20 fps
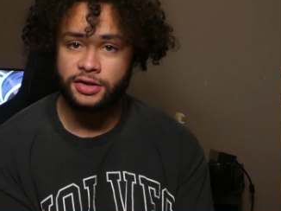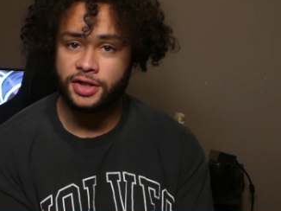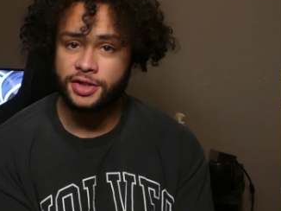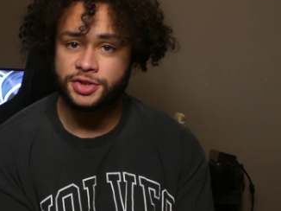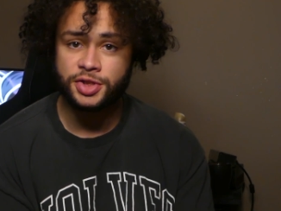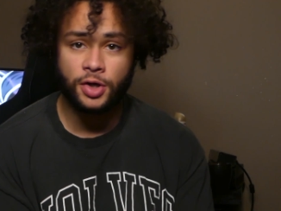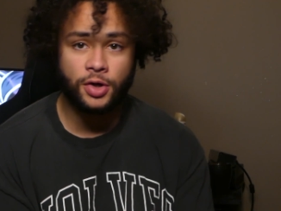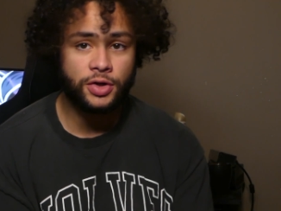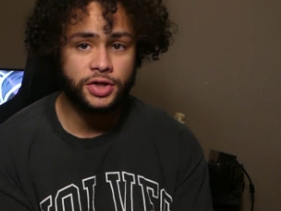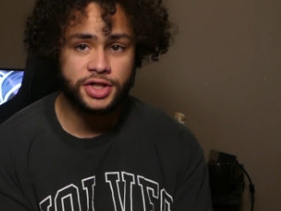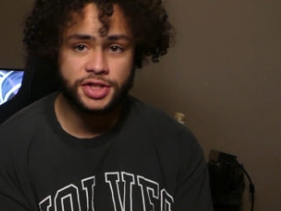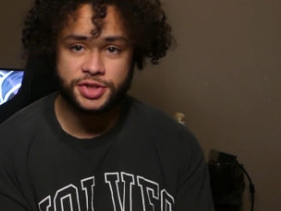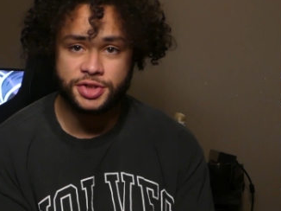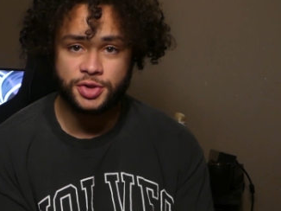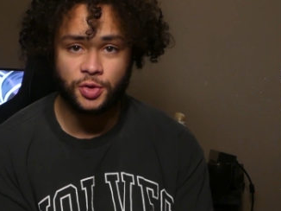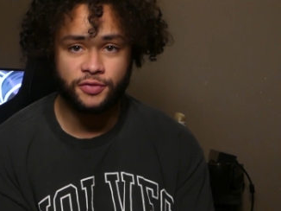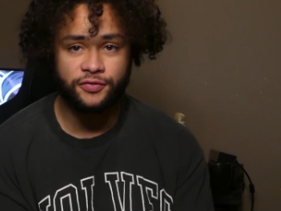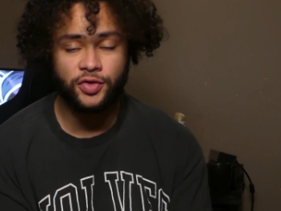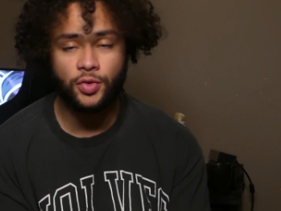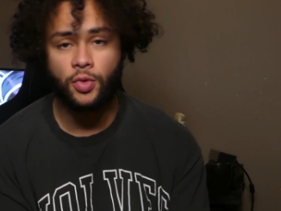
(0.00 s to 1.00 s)
That's all it is.
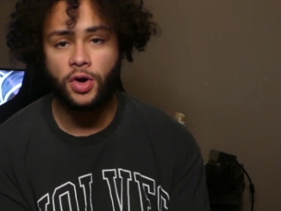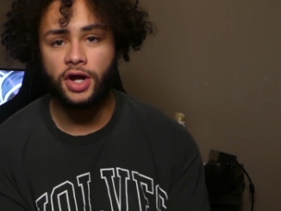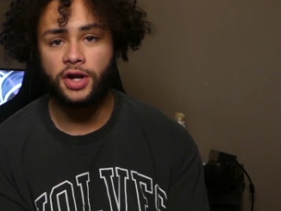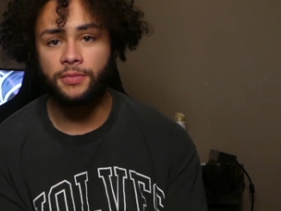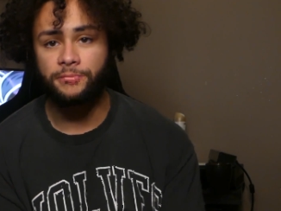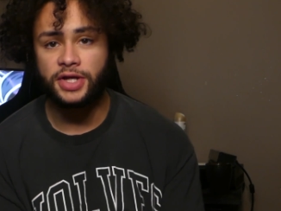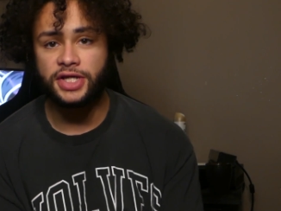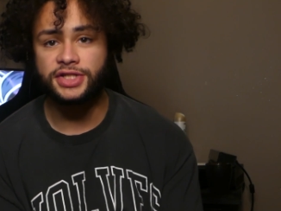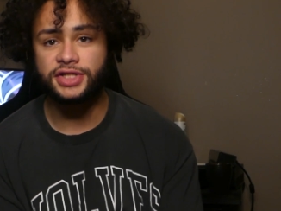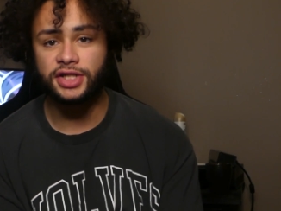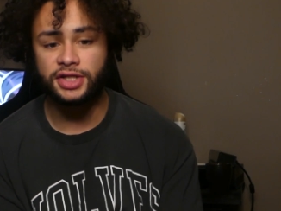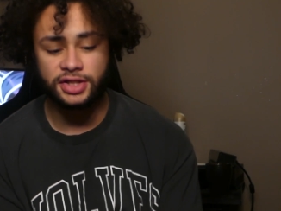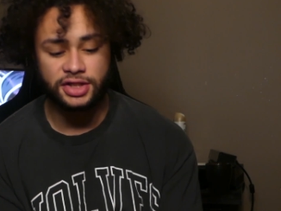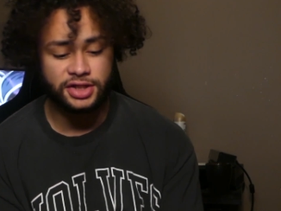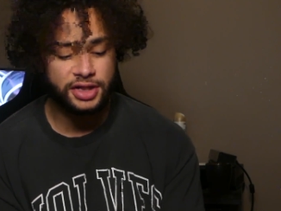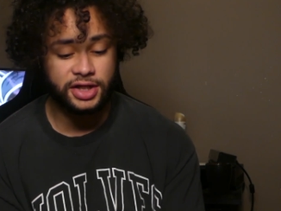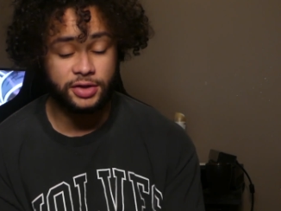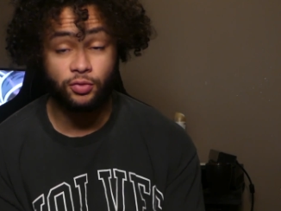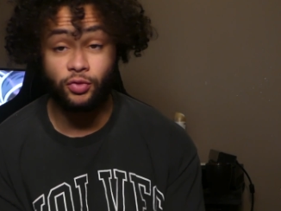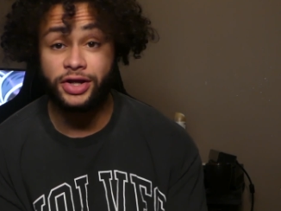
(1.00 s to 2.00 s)
So if you want to basically,
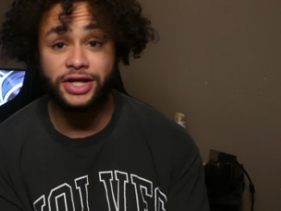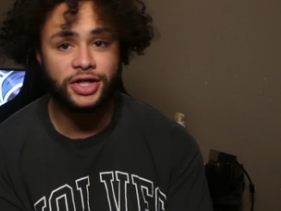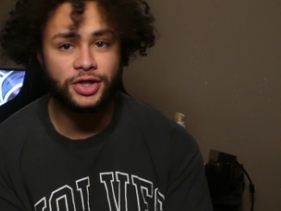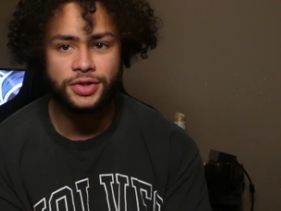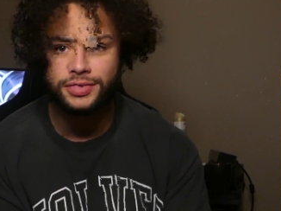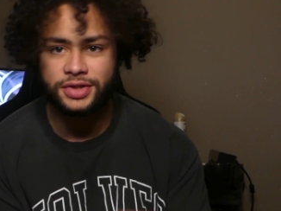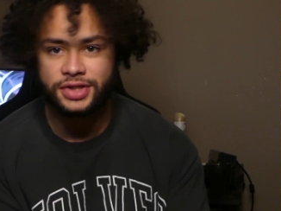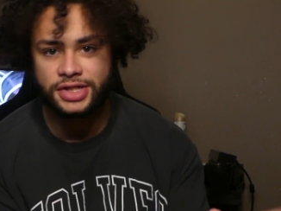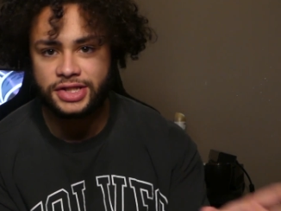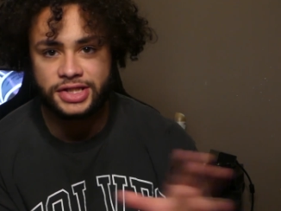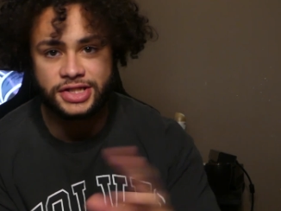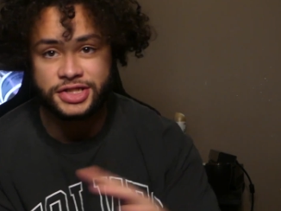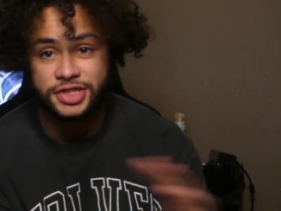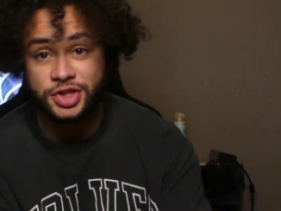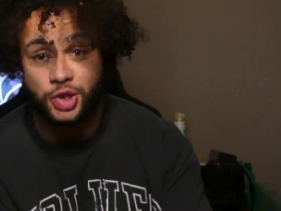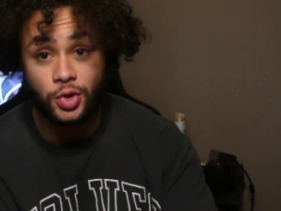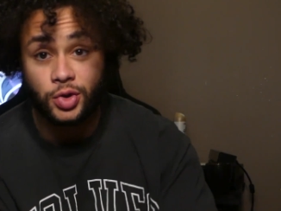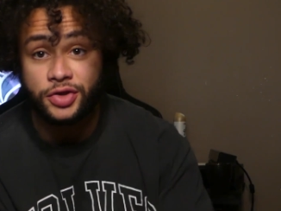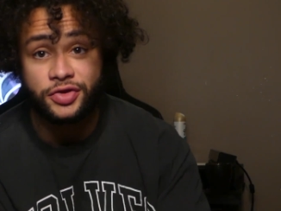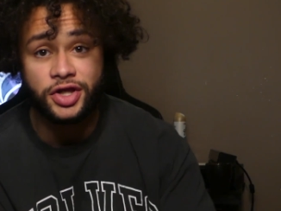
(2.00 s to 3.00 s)
like, right here, this
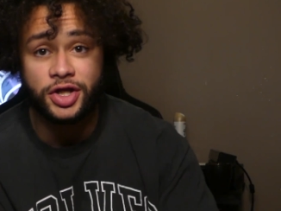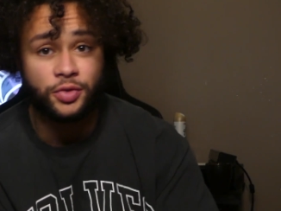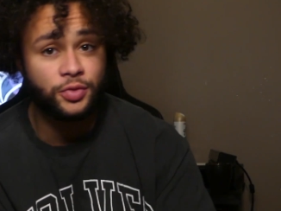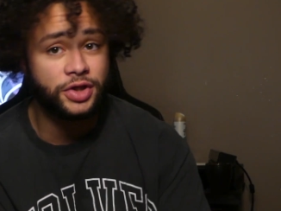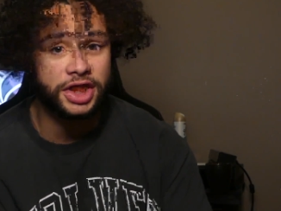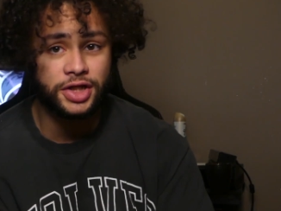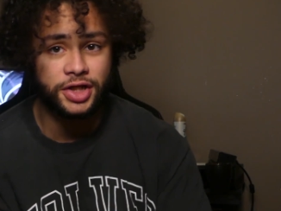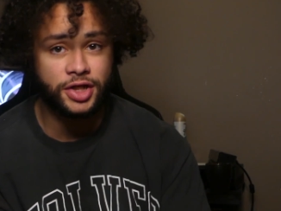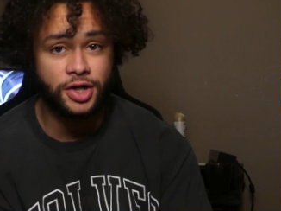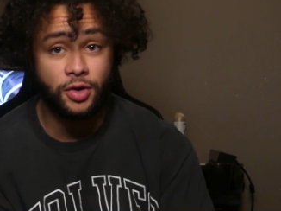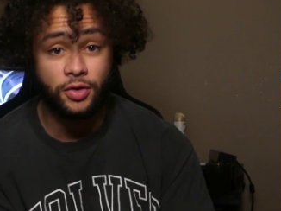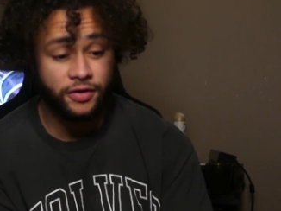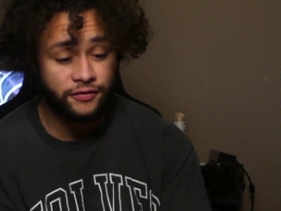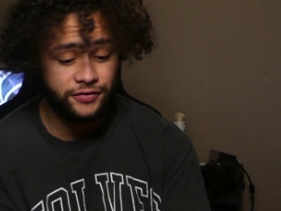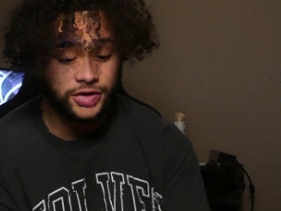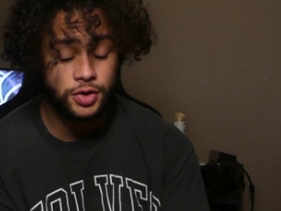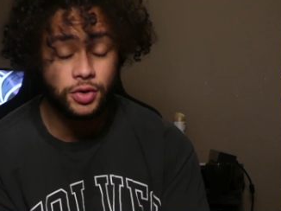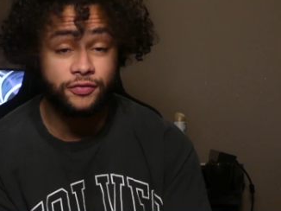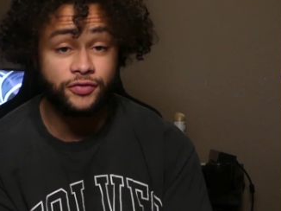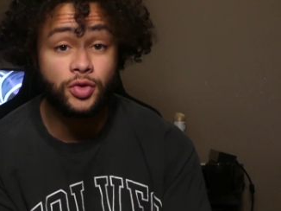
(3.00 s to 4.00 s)
is the only thing you really need to know.
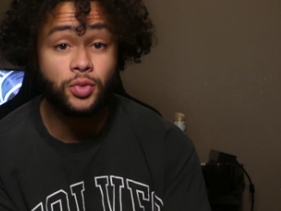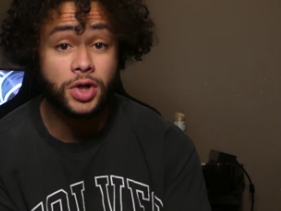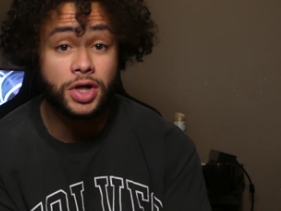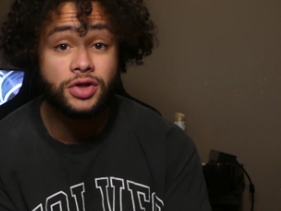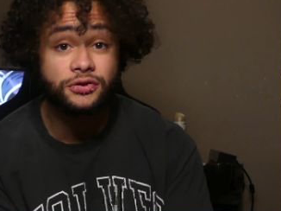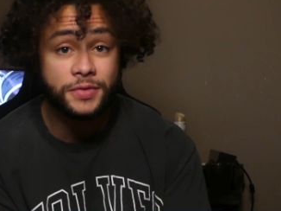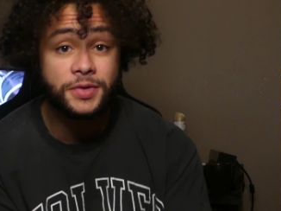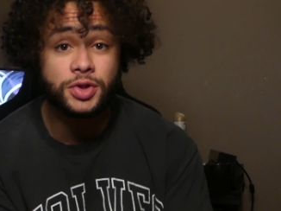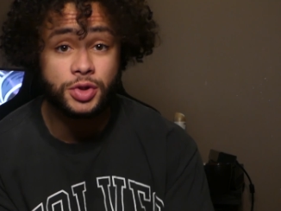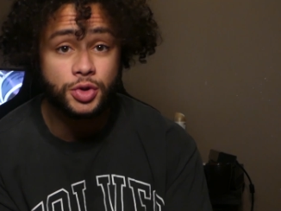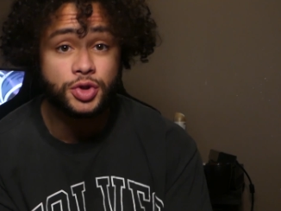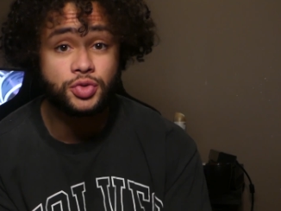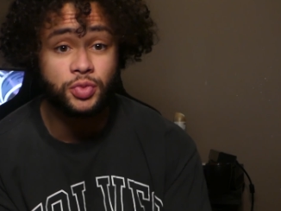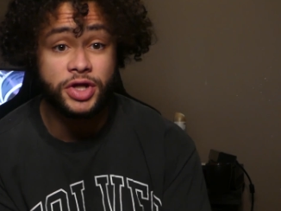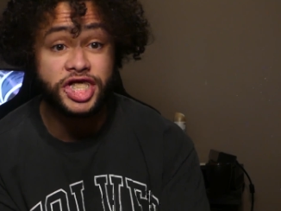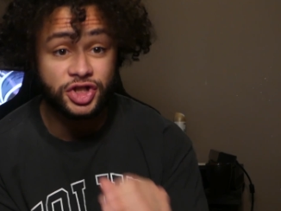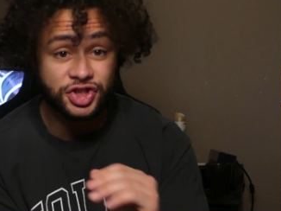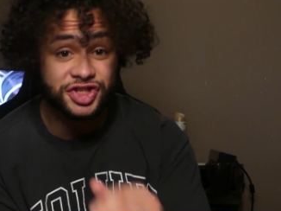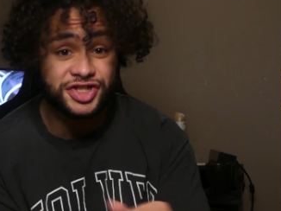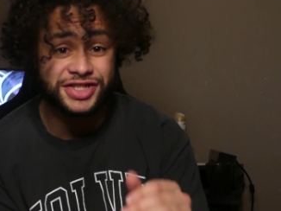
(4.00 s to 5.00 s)
If you want to be able to lose
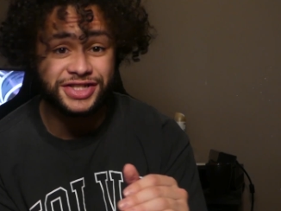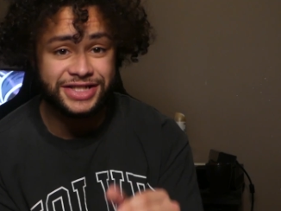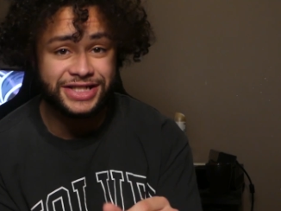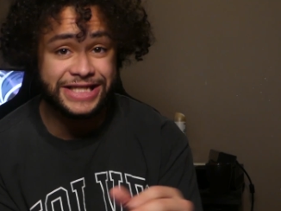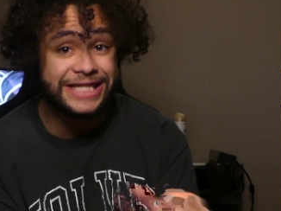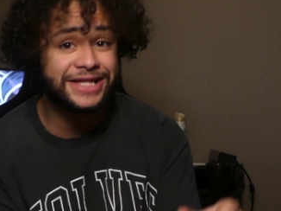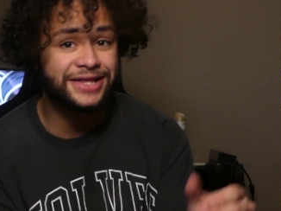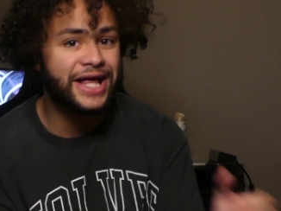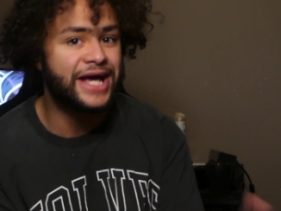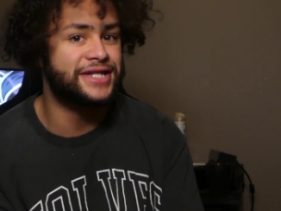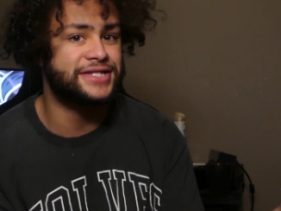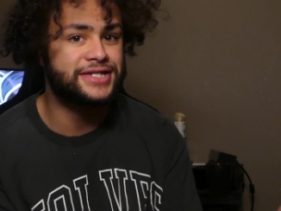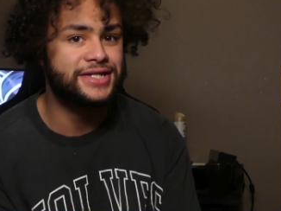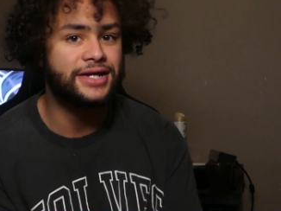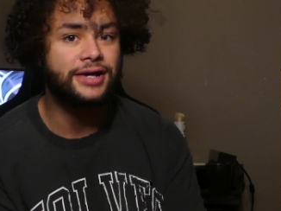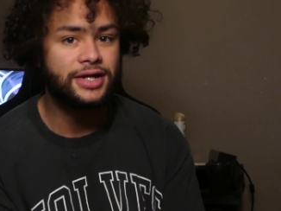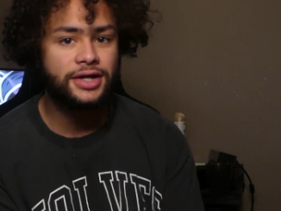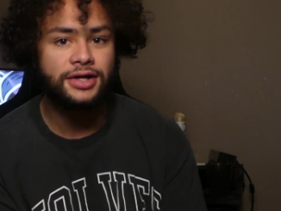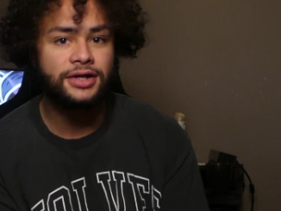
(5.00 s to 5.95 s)
weight, just eat less.